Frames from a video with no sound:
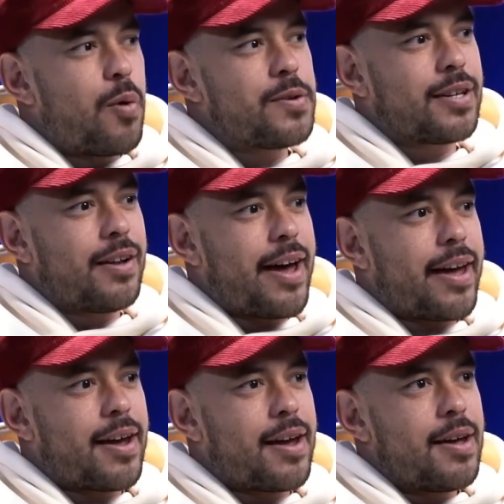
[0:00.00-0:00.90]
What was it
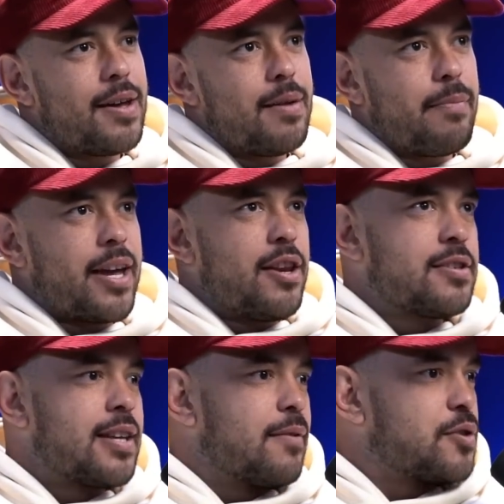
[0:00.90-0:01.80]
like
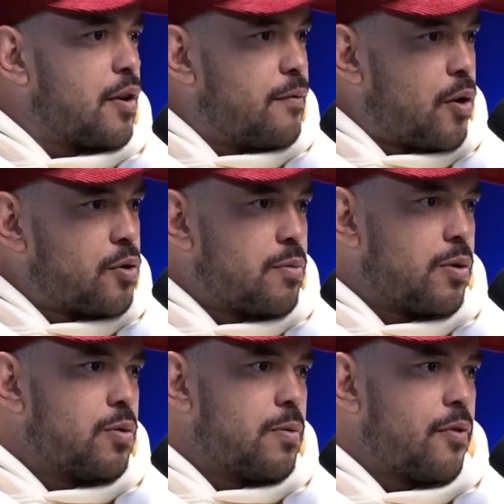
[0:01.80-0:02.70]
making yourself so
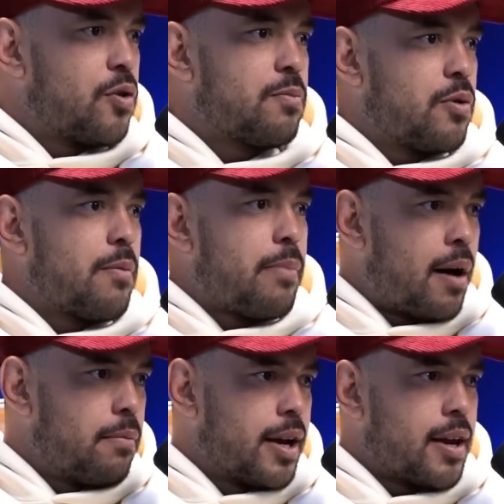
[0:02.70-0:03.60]
vulnerable in
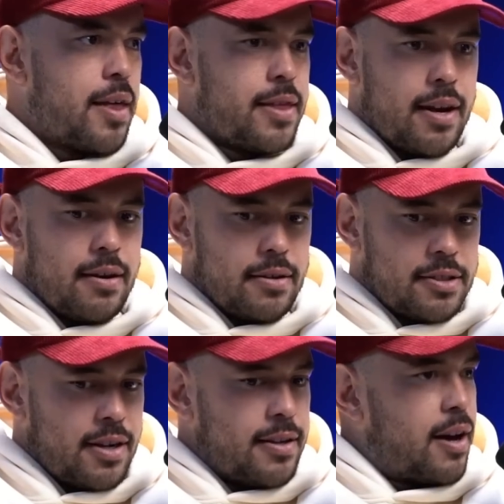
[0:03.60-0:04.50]
public, and then
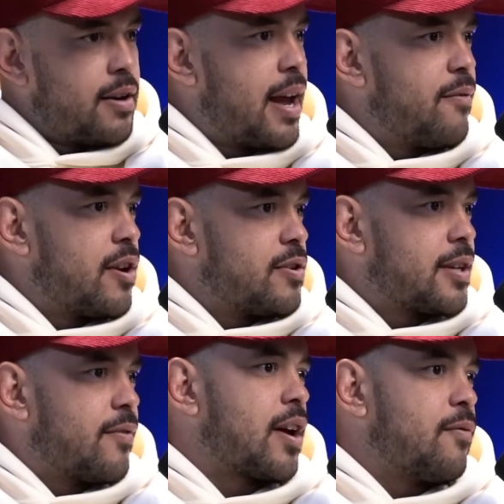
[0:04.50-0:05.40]
sitting down and having
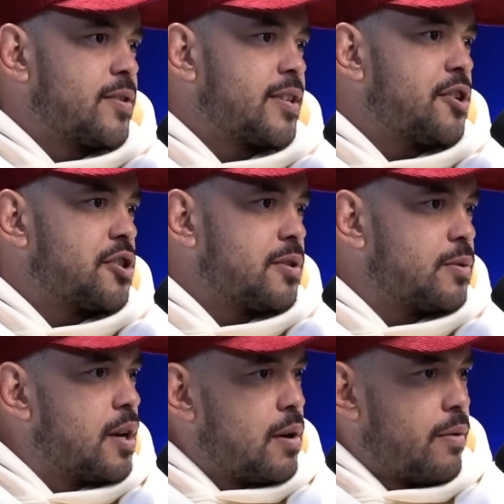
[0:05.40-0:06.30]
those tough
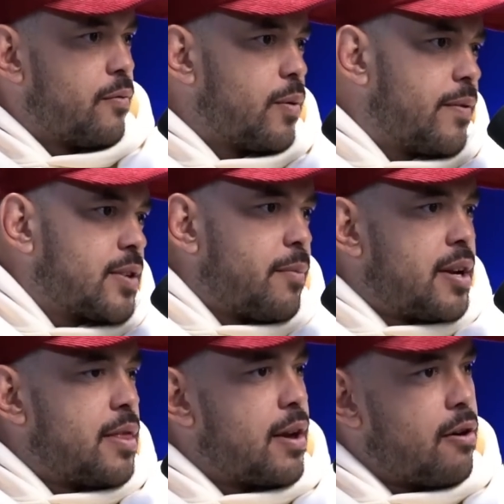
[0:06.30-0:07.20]
conversations with
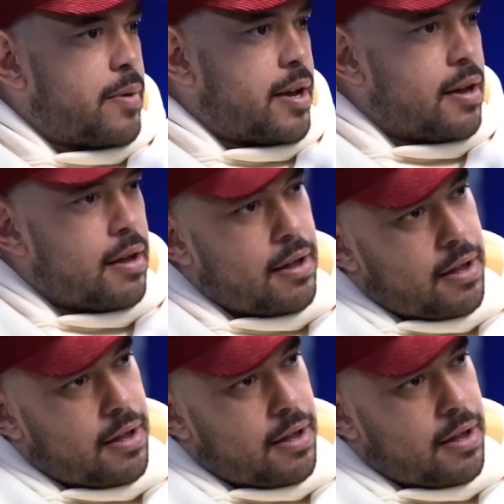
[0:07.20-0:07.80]
someone in therapy?